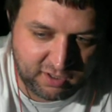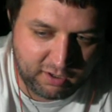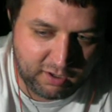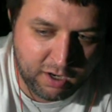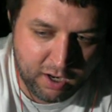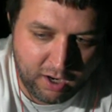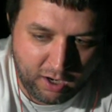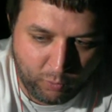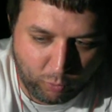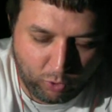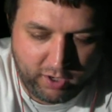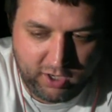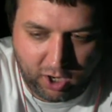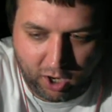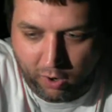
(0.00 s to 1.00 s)
and
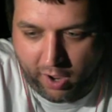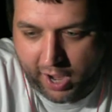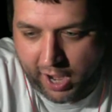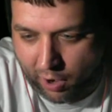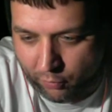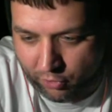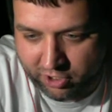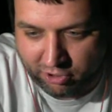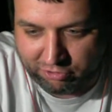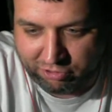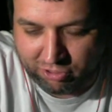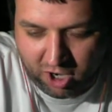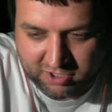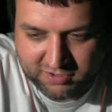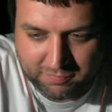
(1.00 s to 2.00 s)
how are your
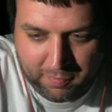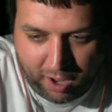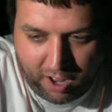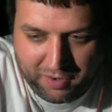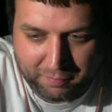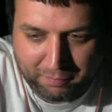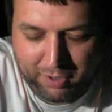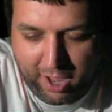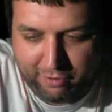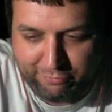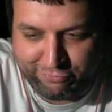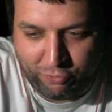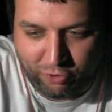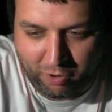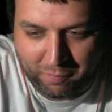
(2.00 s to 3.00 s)
thoughts on the
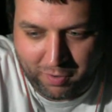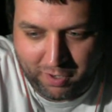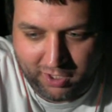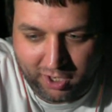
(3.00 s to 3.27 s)
platform?